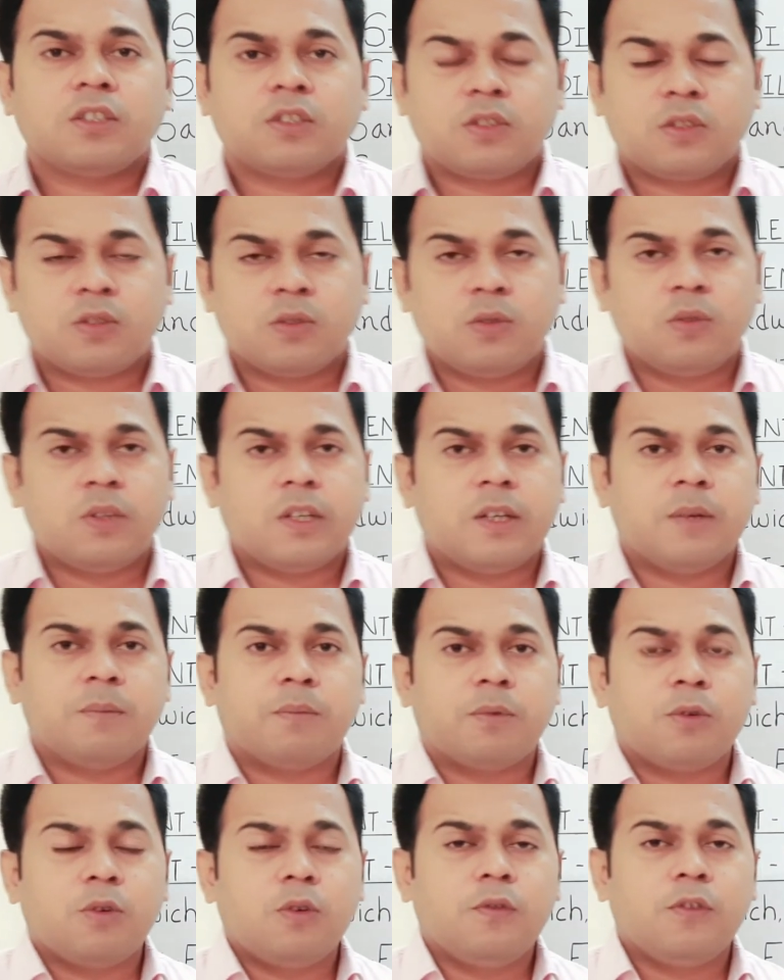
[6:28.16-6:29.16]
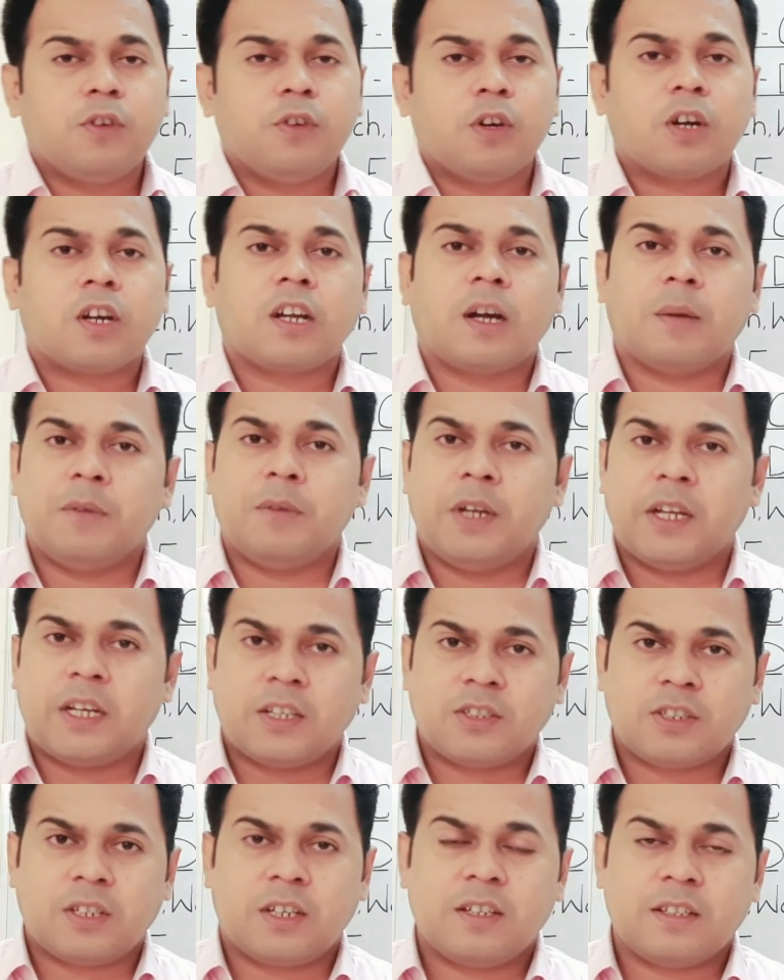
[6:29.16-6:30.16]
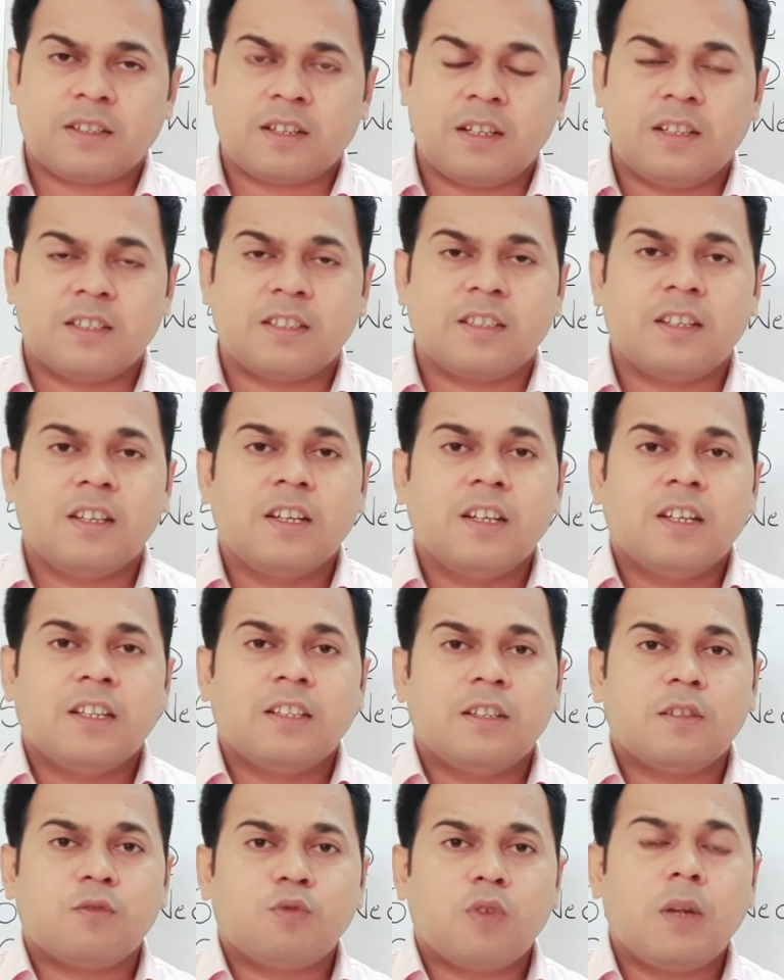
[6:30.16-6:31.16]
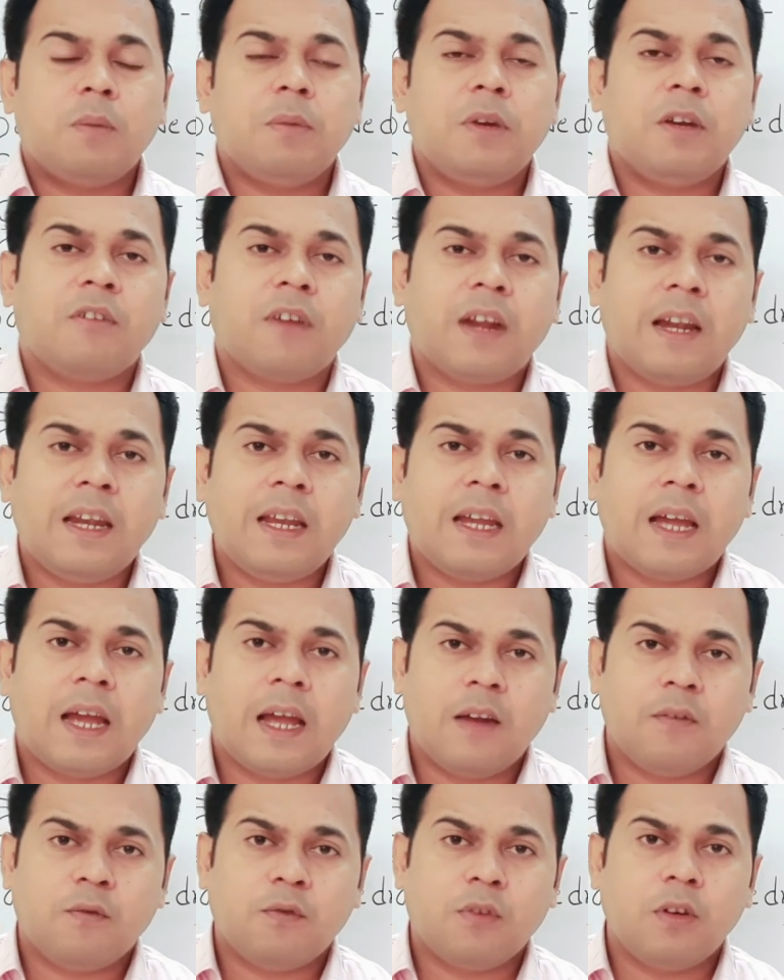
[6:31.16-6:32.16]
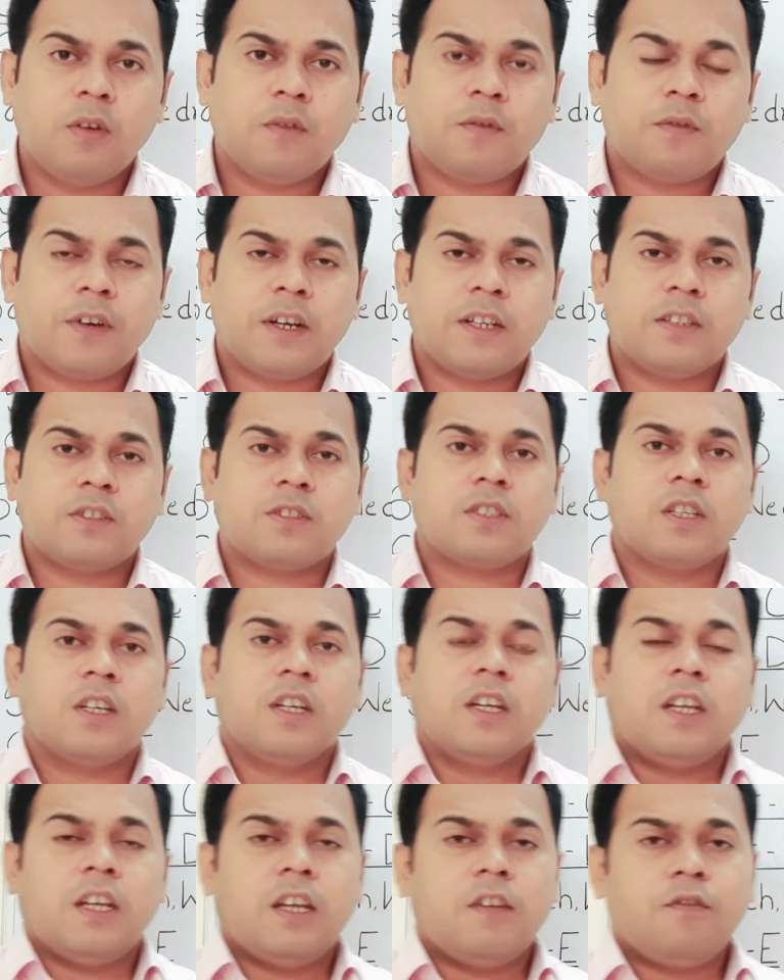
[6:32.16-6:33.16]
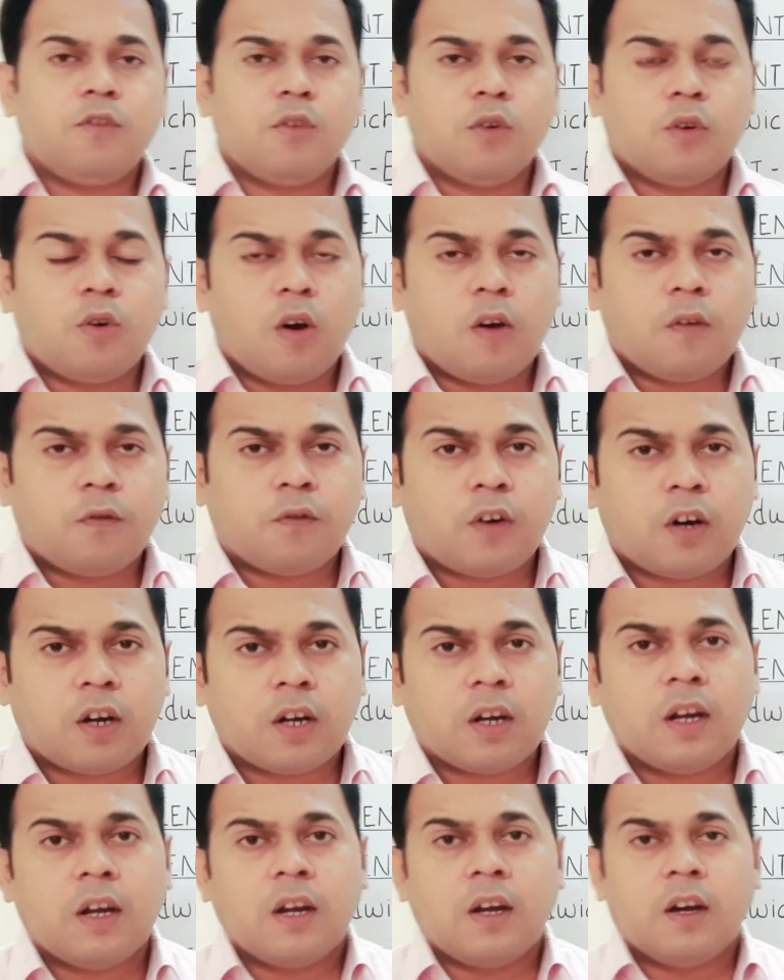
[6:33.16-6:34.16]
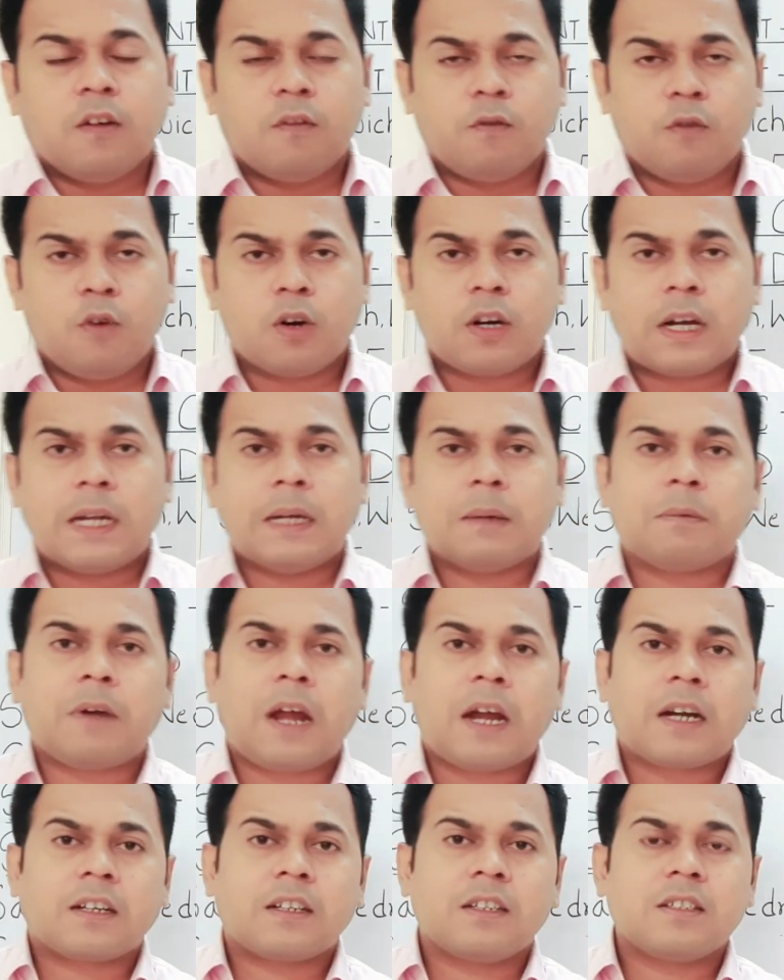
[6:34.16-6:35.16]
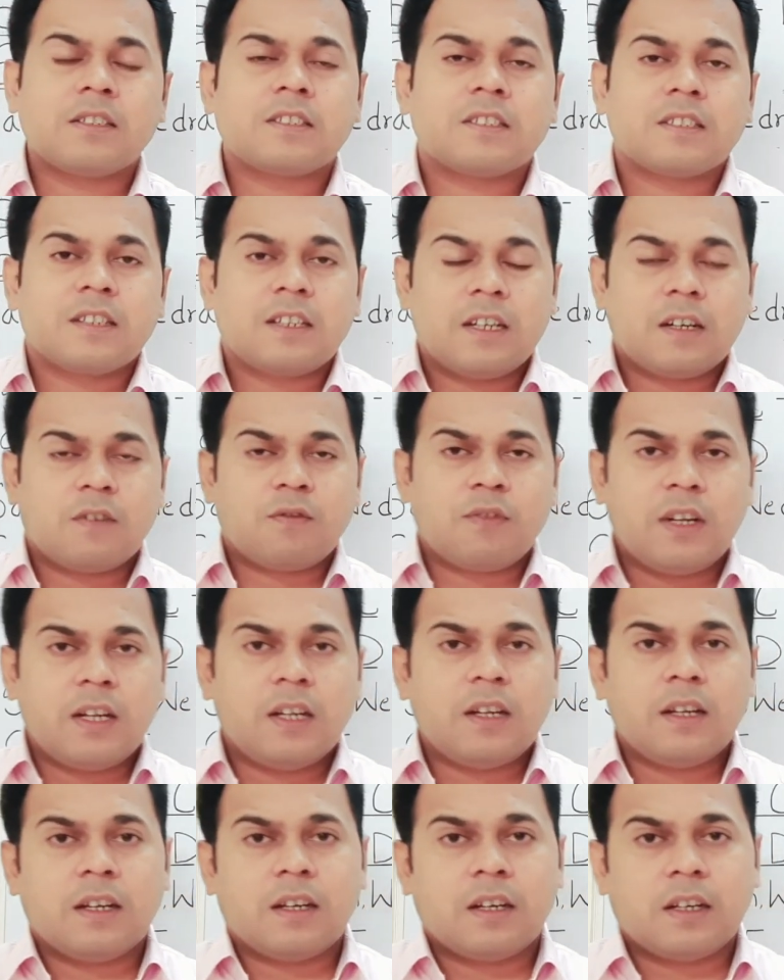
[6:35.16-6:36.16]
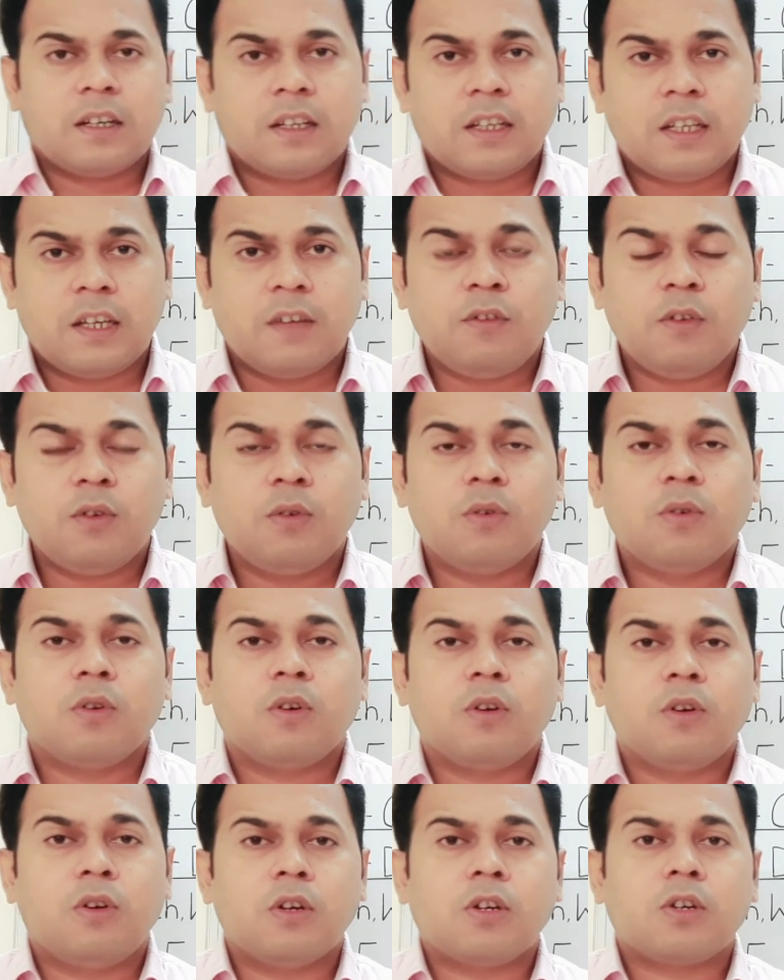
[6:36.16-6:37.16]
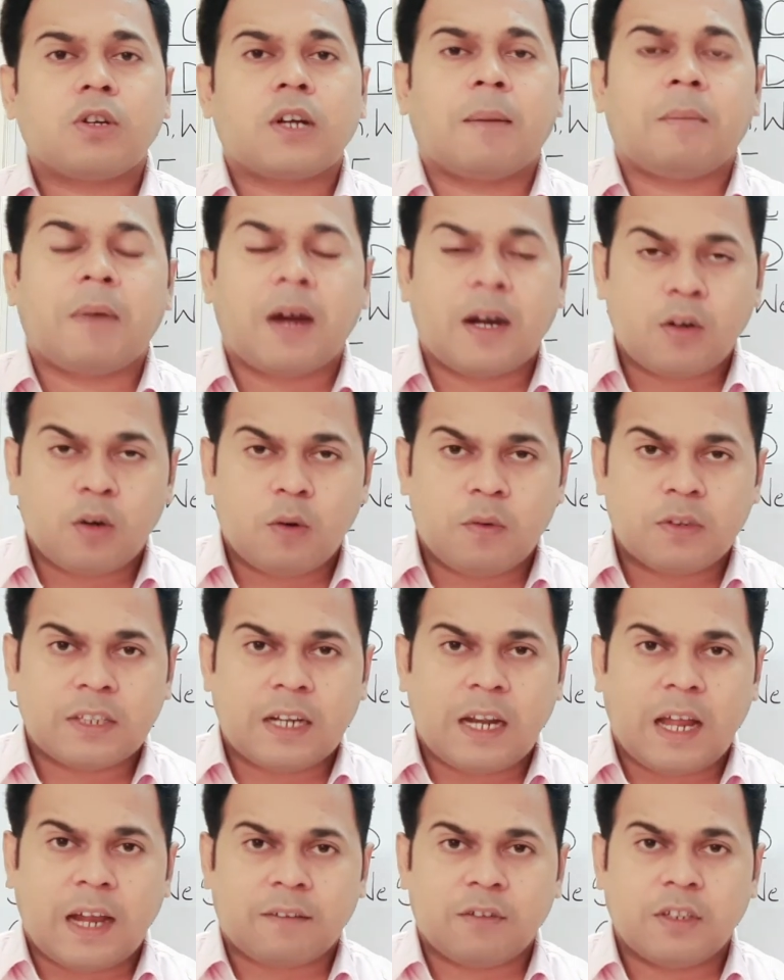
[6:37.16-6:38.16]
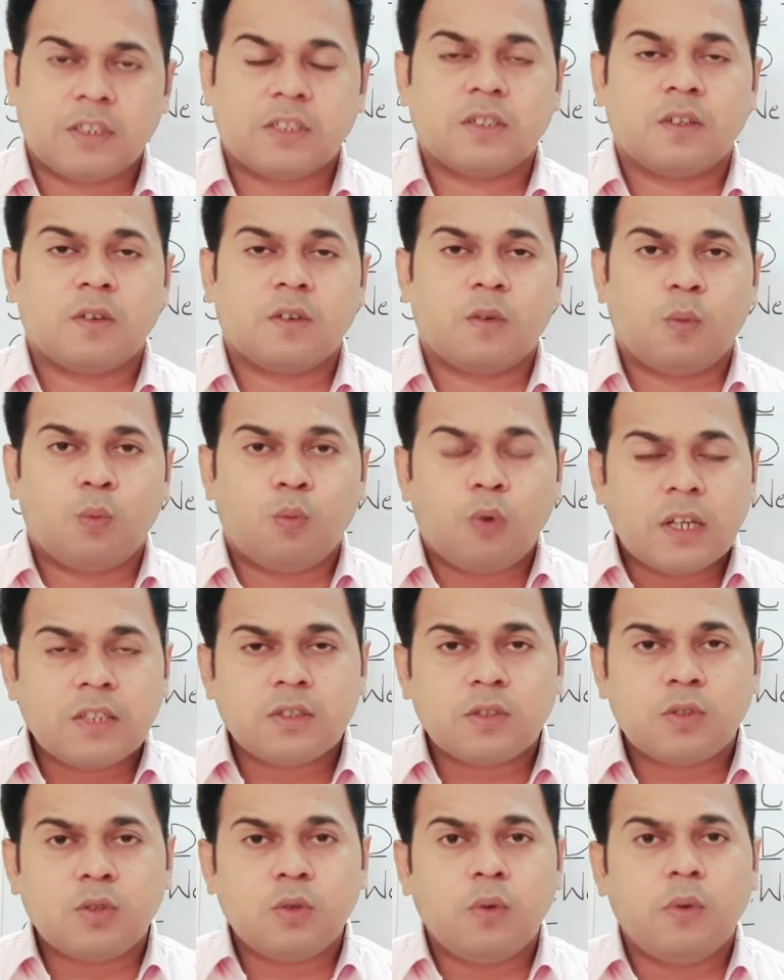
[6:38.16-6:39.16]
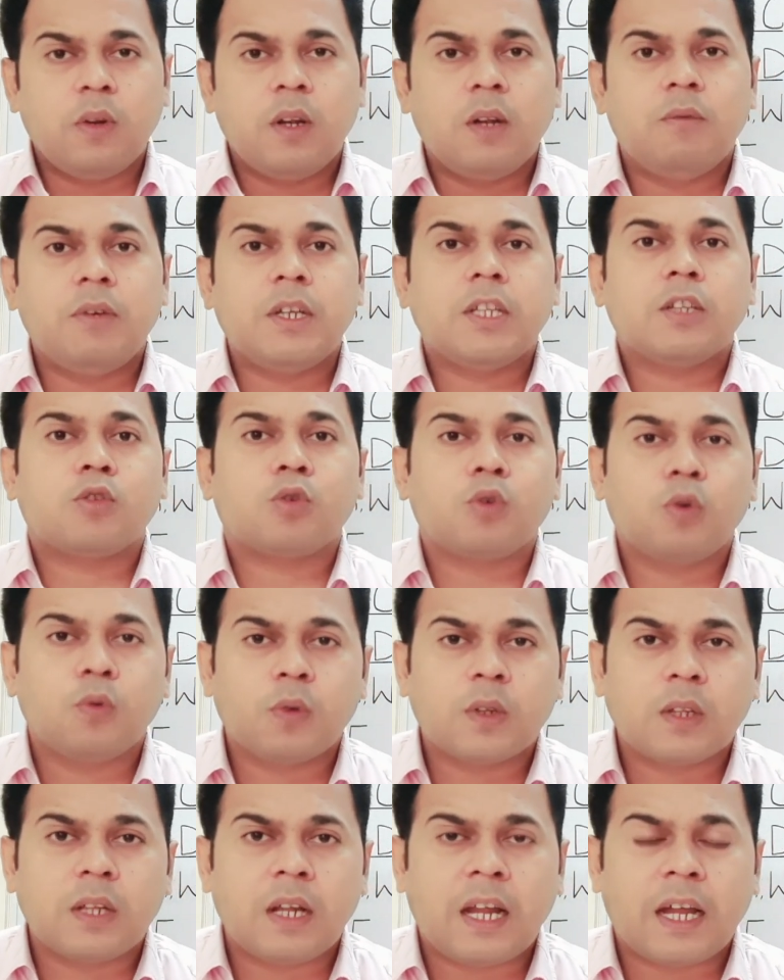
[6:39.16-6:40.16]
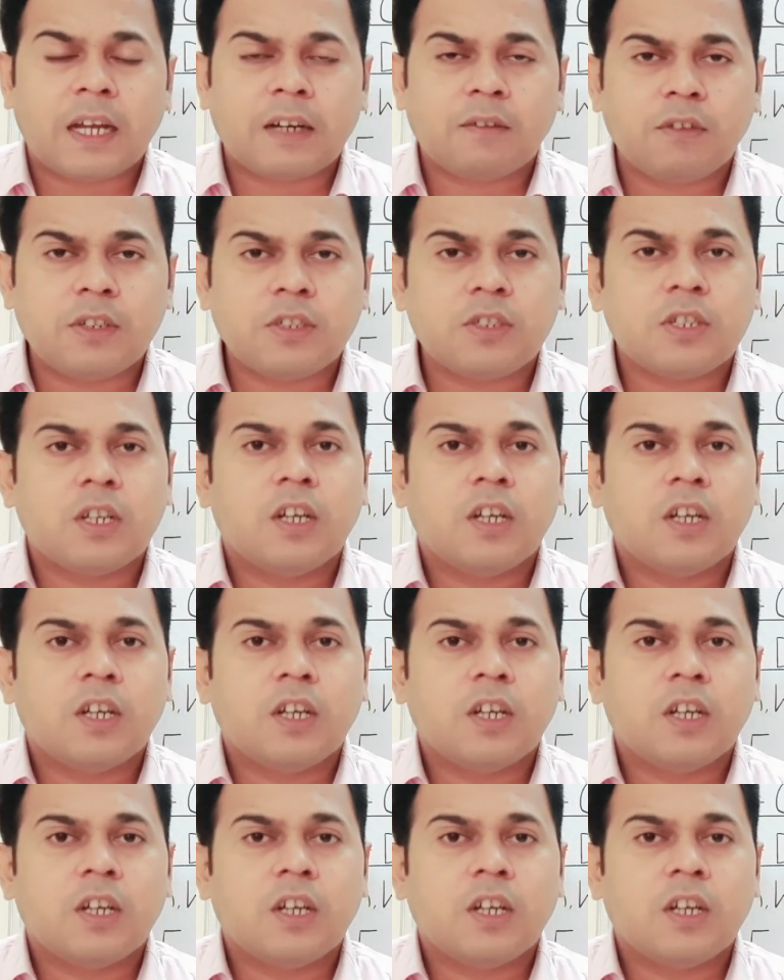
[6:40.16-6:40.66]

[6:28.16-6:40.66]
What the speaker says: to improve your communication skills. This will be really helpful, friends. If you go for vocal practice, it will give you good command over the language. Once you will be through with the language,